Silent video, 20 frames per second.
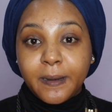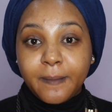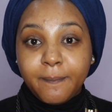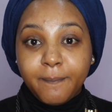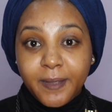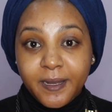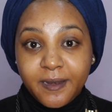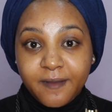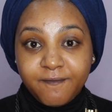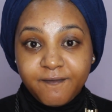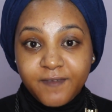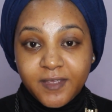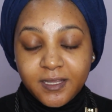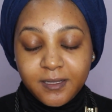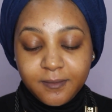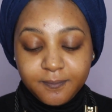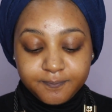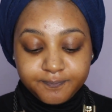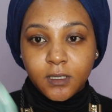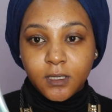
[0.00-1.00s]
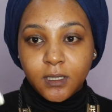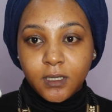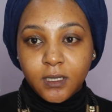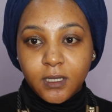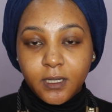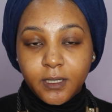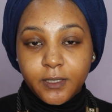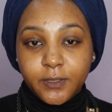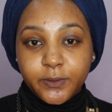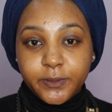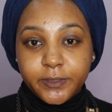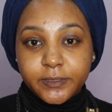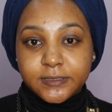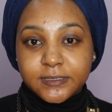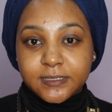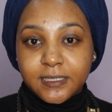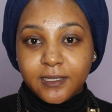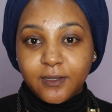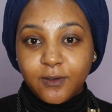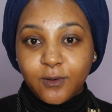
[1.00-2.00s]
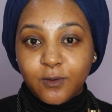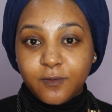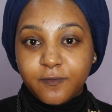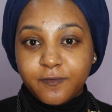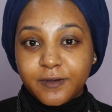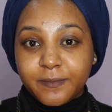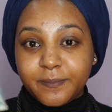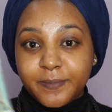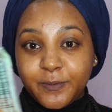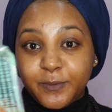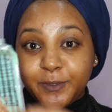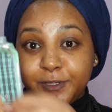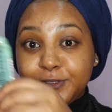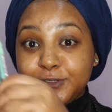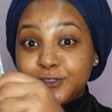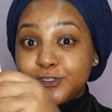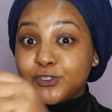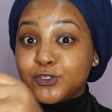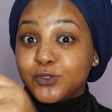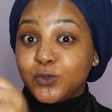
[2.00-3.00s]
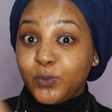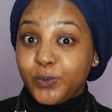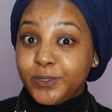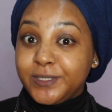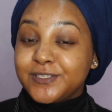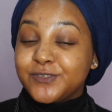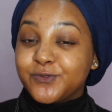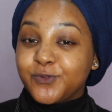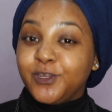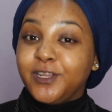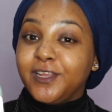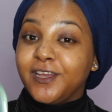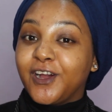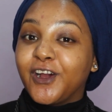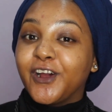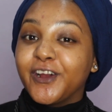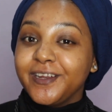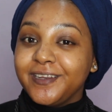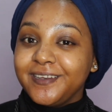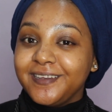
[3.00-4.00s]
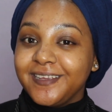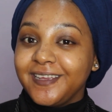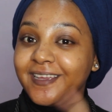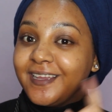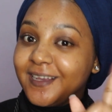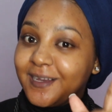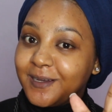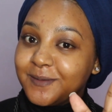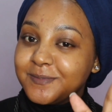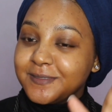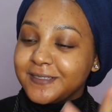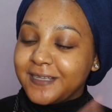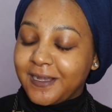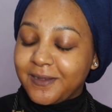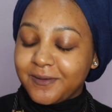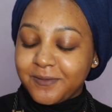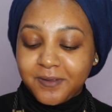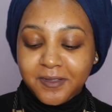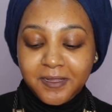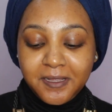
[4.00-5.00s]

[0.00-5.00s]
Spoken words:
by Benefit. I know it's like over, but when you squeeze really hard, it comes out.